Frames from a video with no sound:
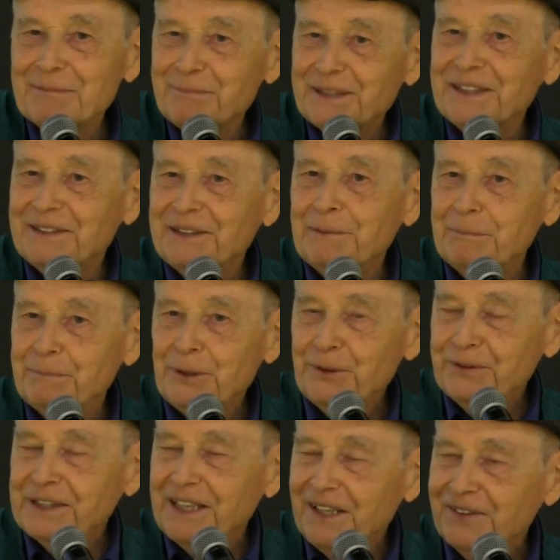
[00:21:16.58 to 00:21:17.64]
But in
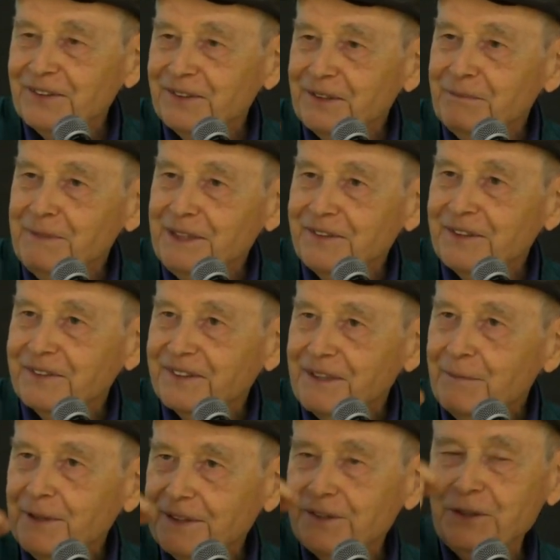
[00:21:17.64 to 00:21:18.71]
both cases, it means it's
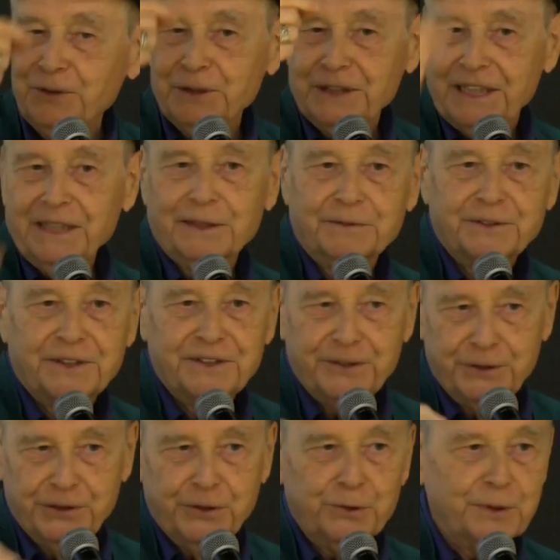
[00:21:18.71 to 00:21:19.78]
something that you give, that
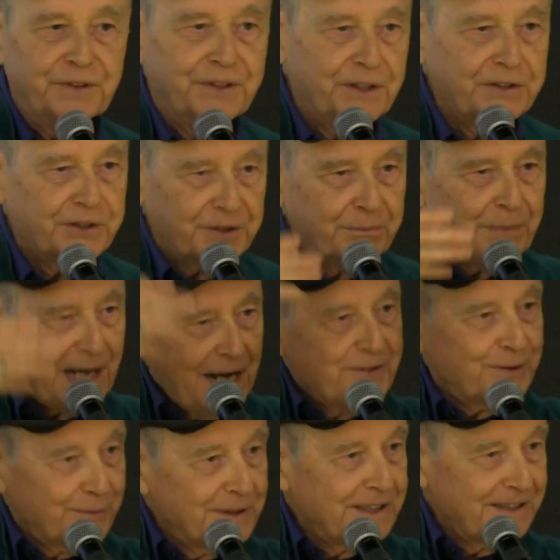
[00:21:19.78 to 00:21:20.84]
you do. It's not just
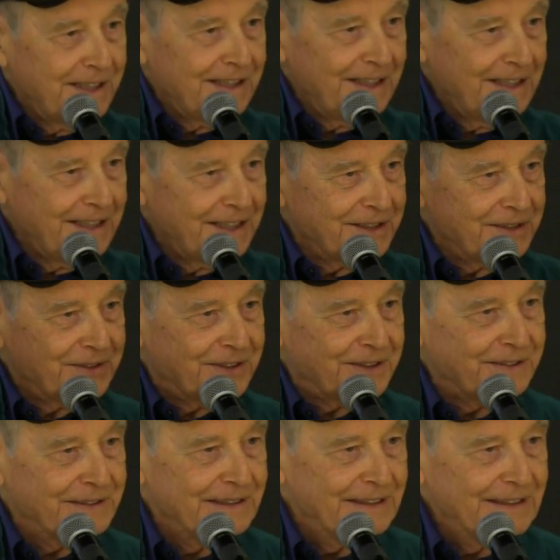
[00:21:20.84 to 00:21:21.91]
passively taking in, you
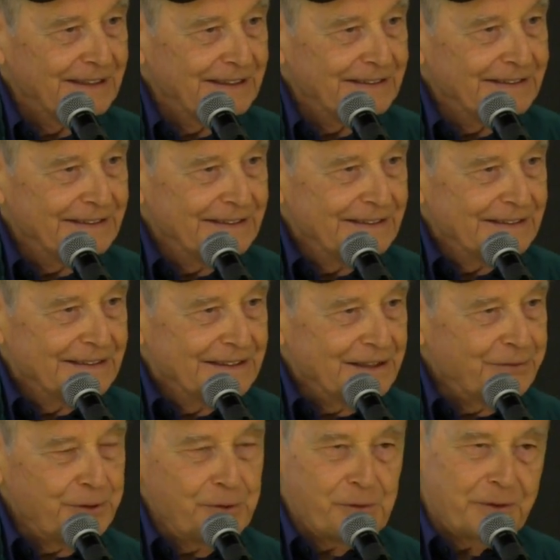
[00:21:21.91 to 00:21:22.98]
see.
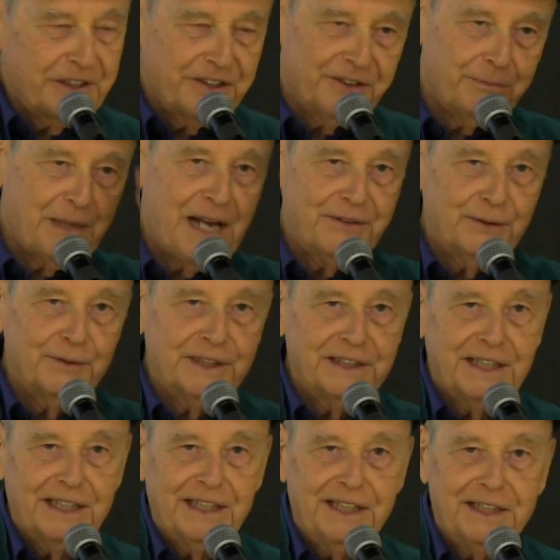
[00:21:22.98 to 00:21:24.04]
If you were just passively
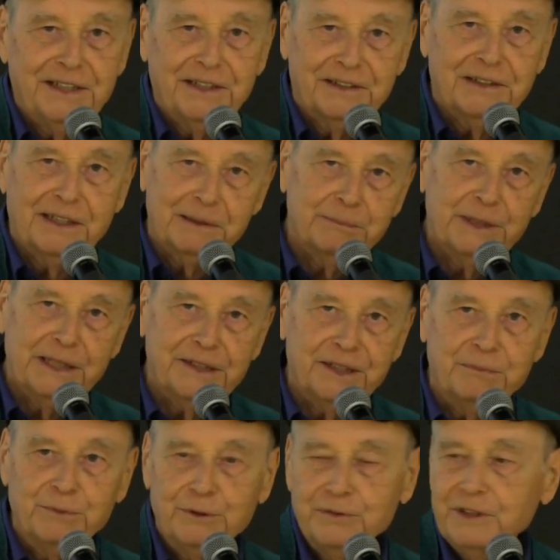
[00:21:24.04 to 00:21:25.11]
taking in, it's like being at
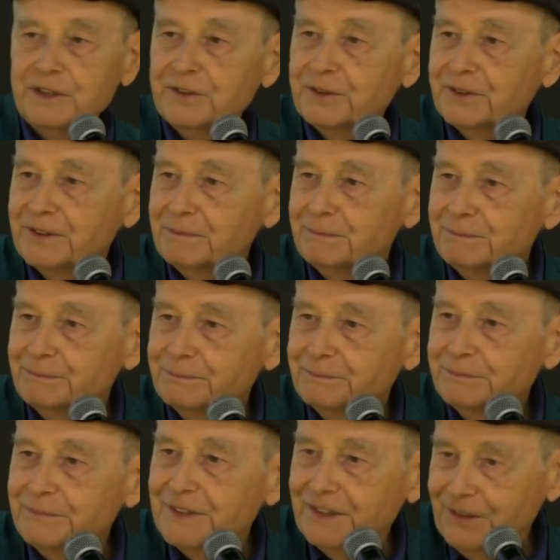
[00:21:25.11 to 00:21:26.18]
the movies or something.
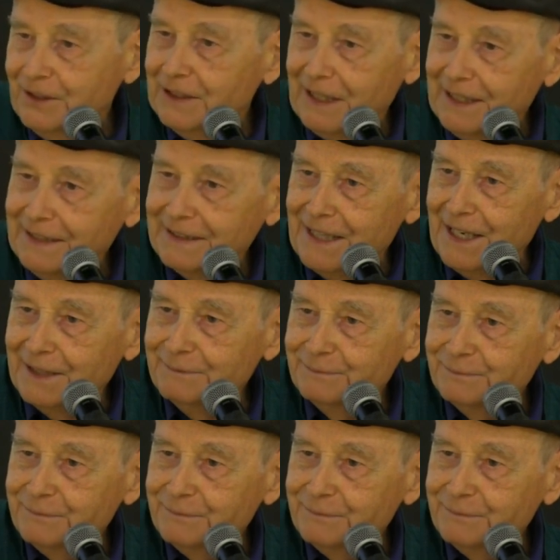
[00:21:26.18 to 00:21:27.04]
It's not like that.